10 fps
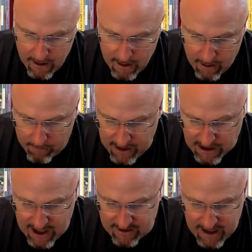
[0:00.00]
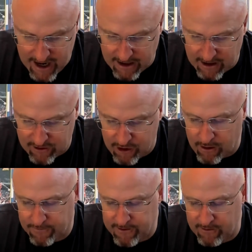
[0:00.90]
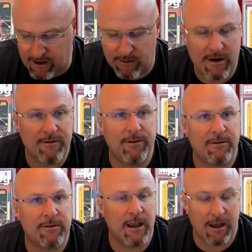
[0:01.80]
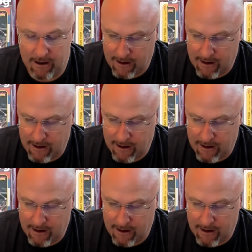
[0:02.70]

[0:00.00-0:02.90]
BGS 9 is $250 to $350.